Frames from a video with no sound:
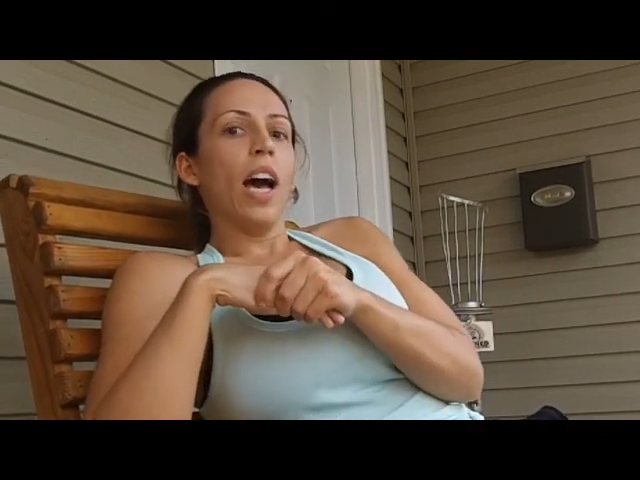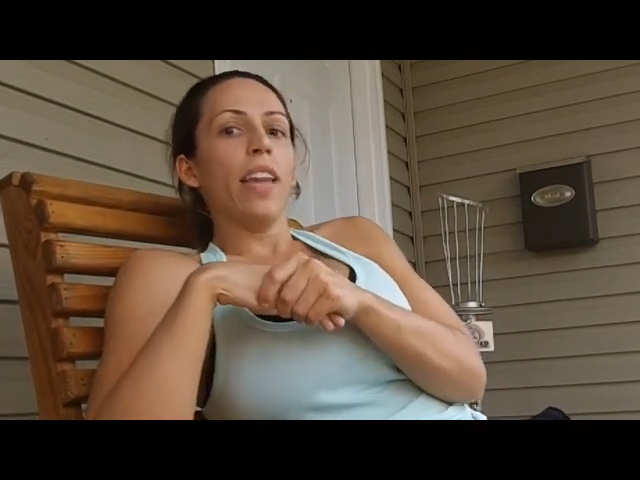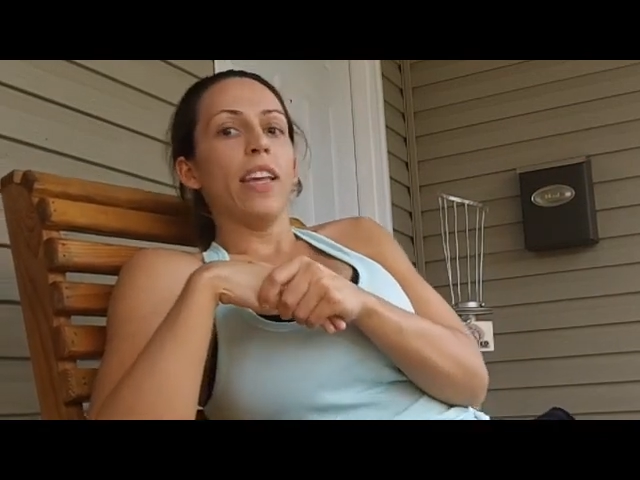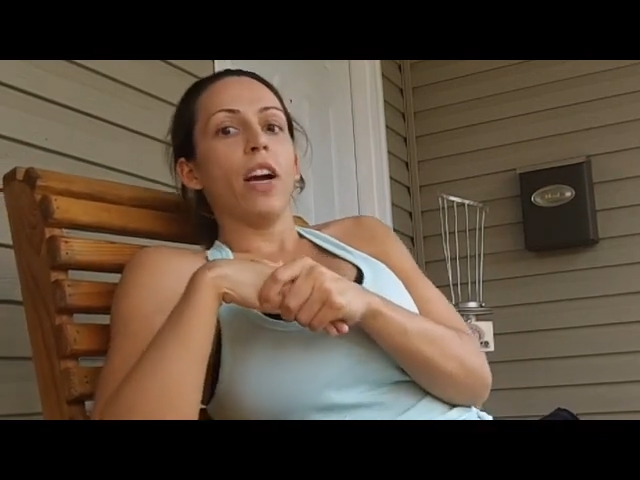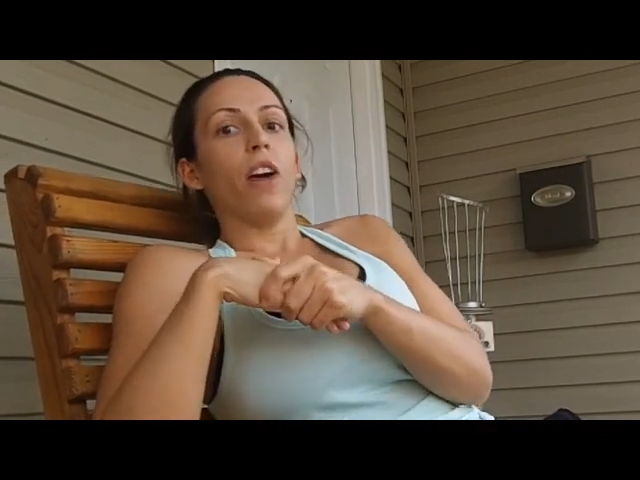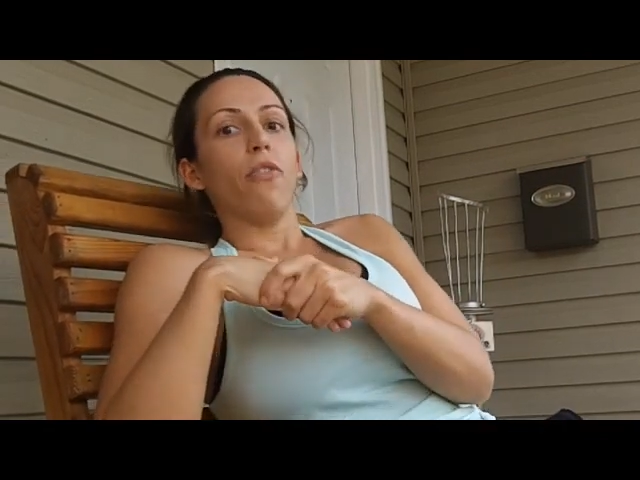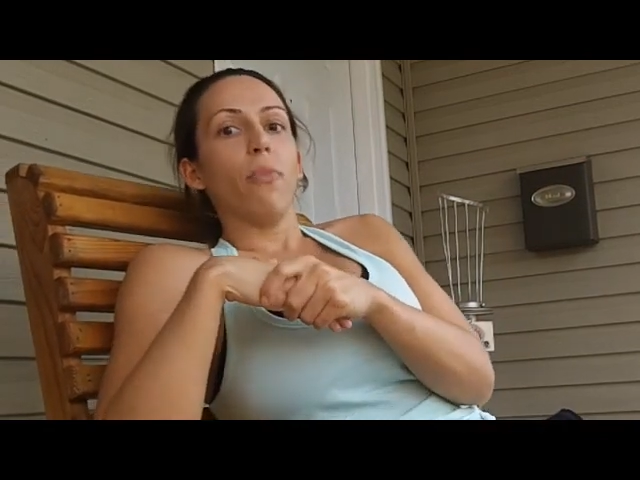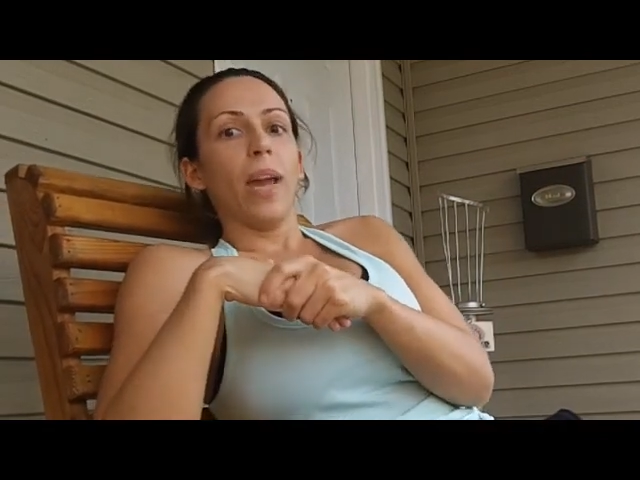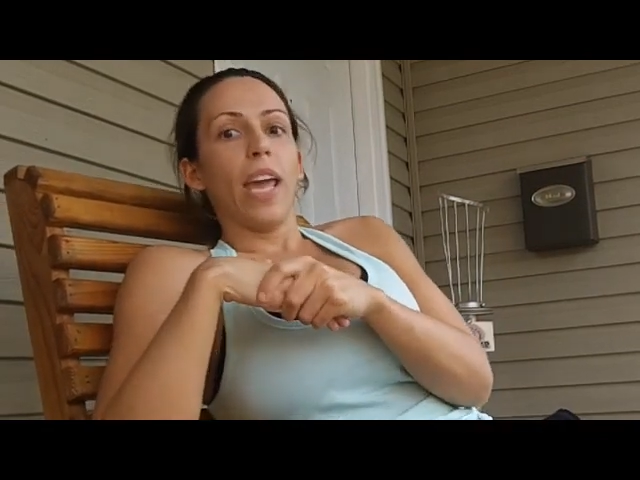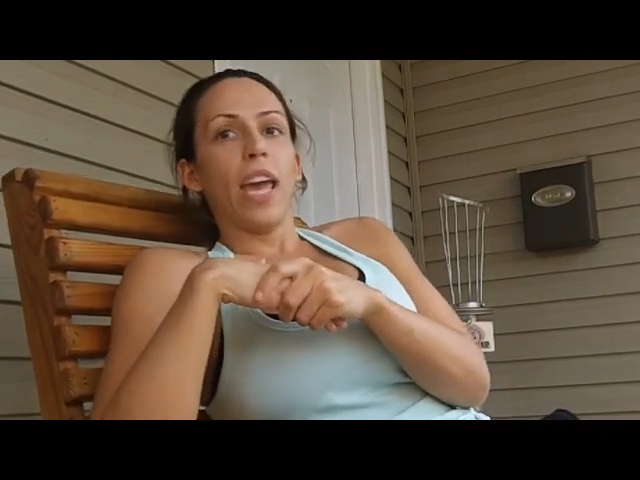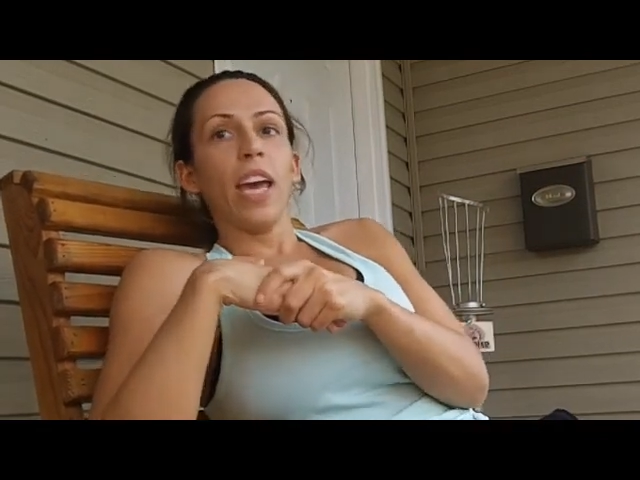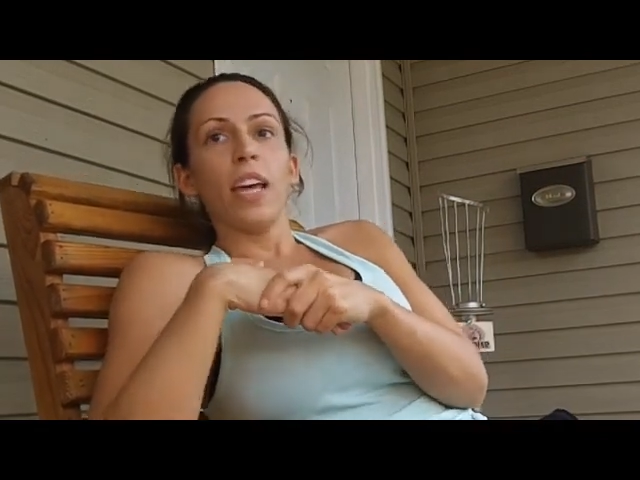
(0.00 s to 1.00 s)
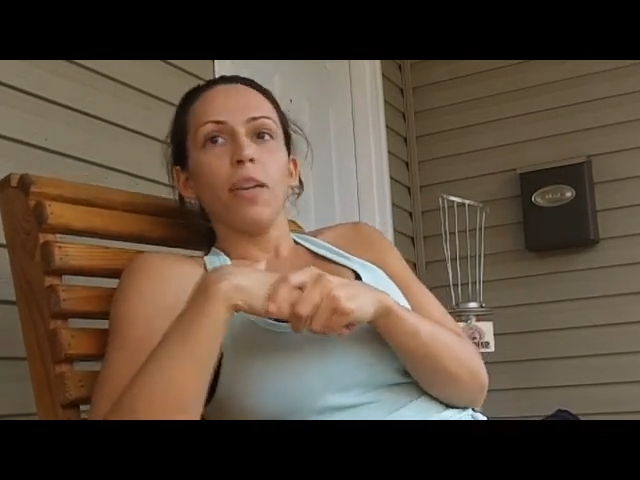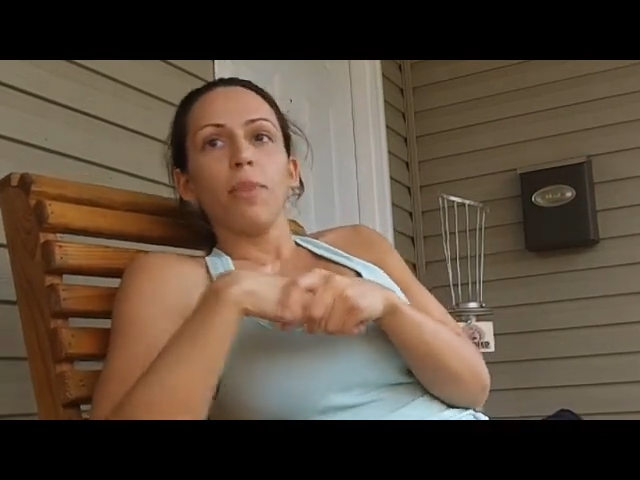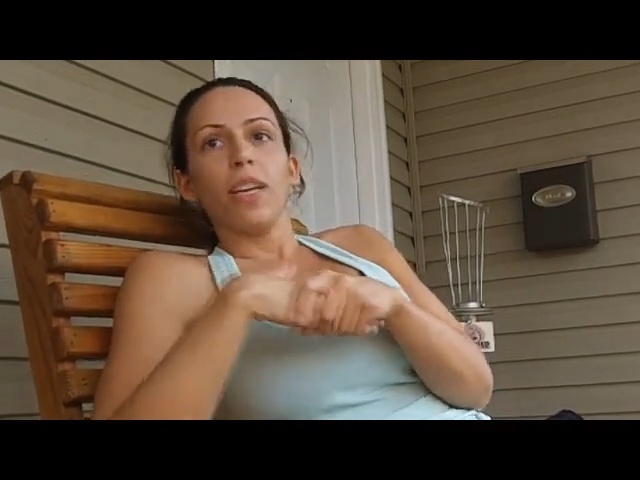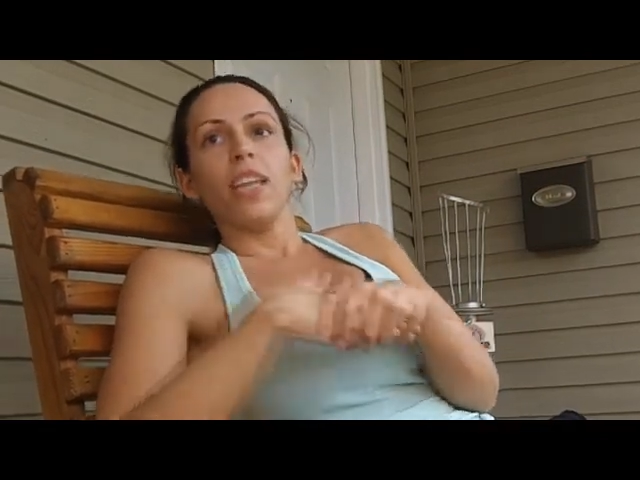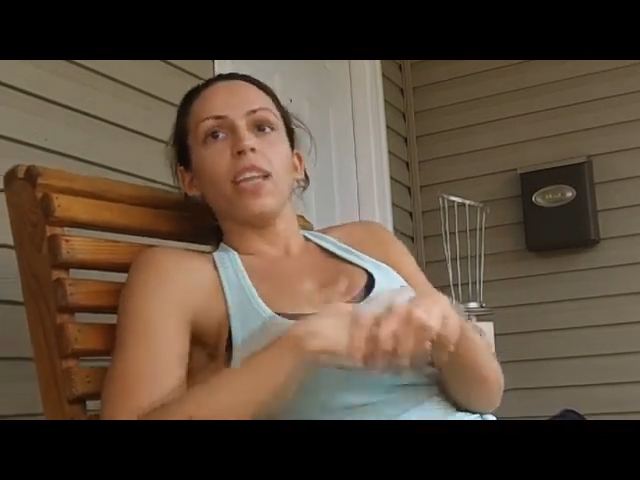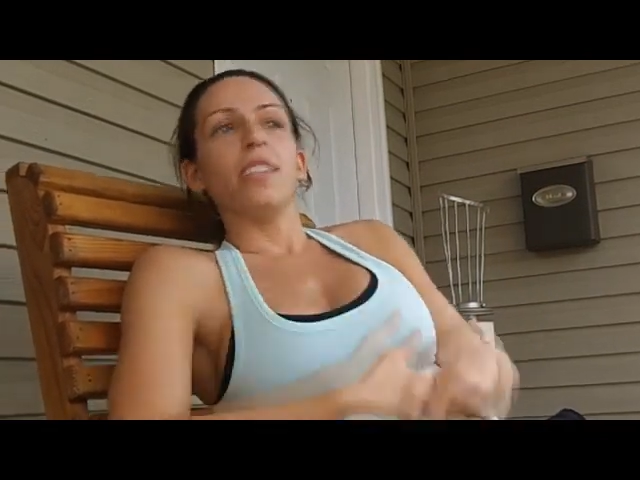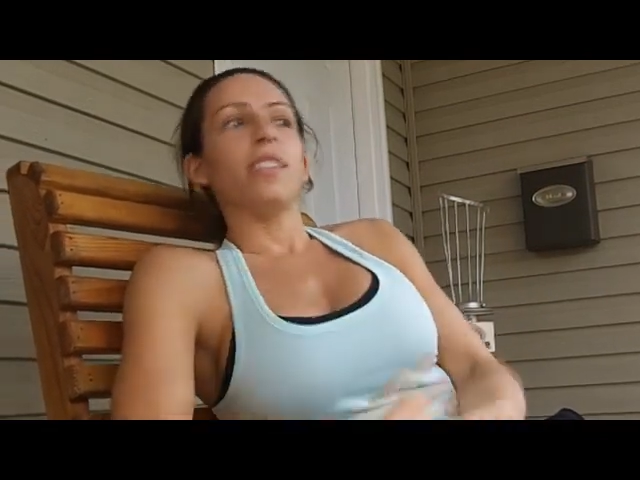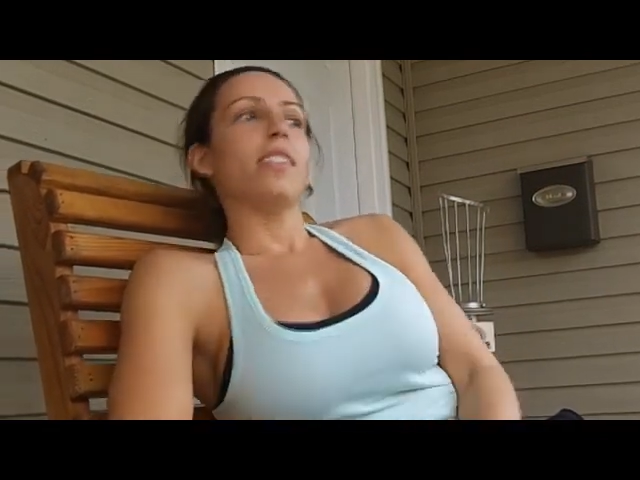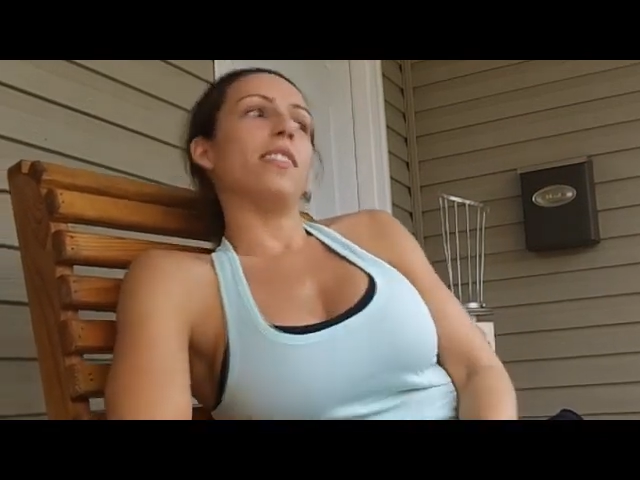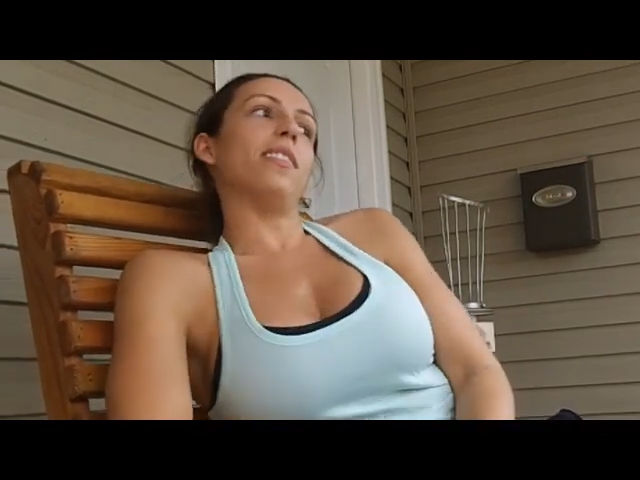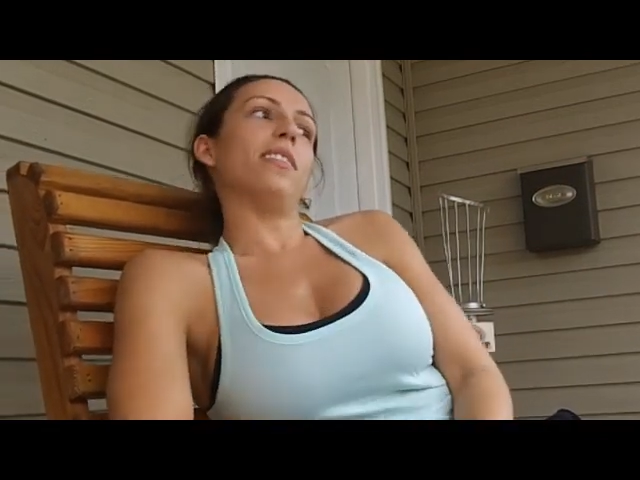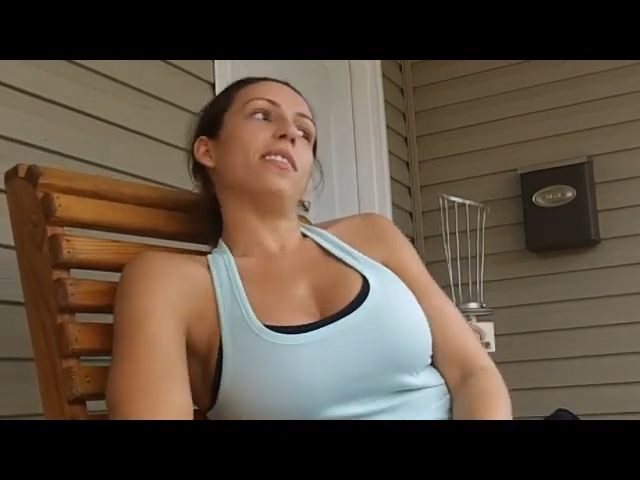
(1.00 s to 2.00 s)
thank God for my aunt because,